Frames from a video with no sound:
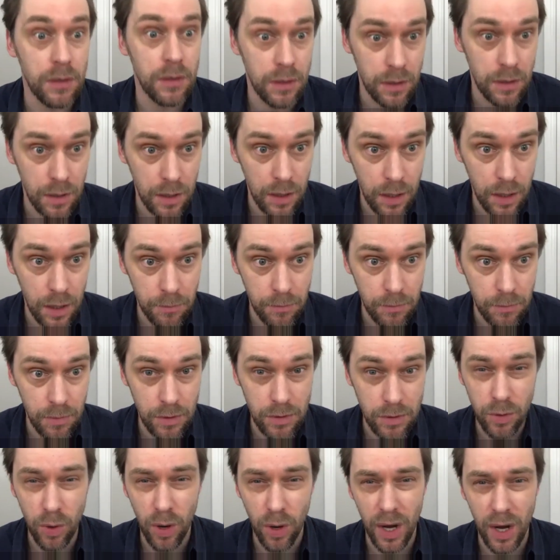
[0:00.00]

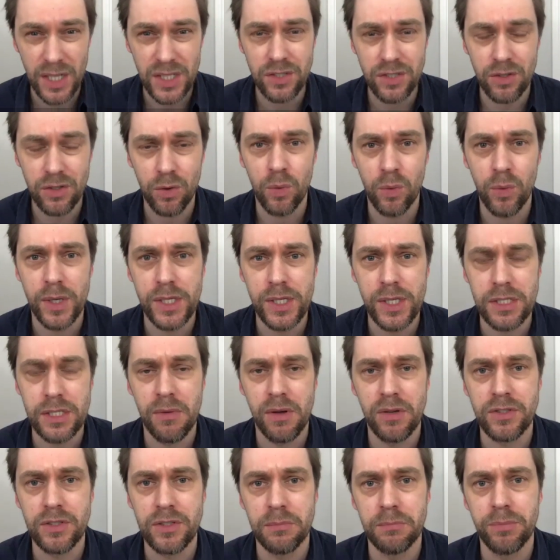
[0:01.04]
your eyes are always the
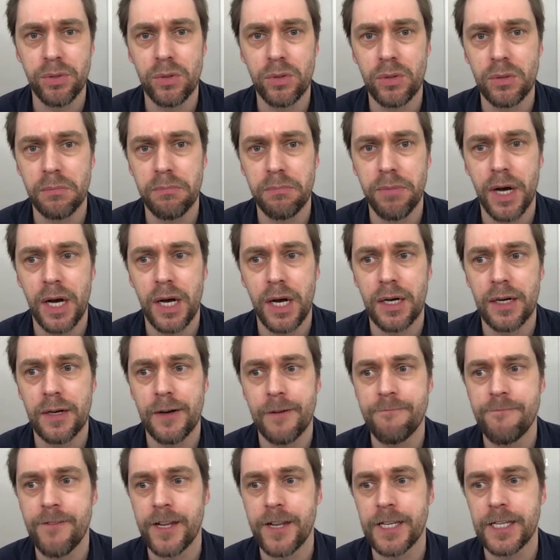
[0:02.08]
most important part of
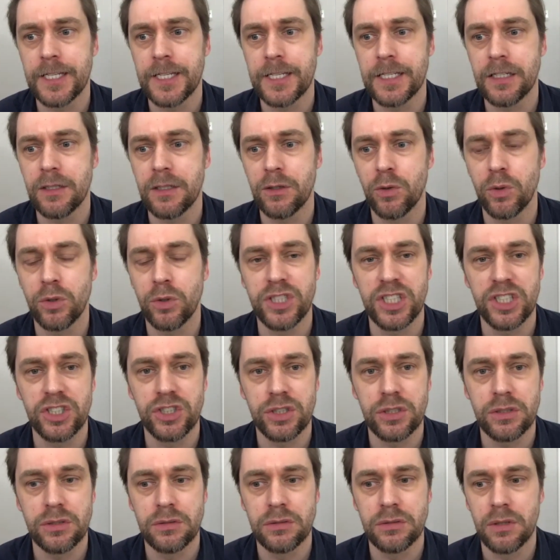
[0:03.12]
any
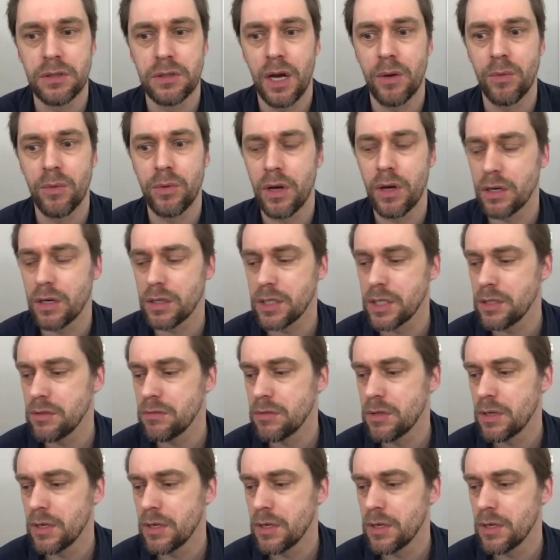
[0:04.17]
audition, I would argue.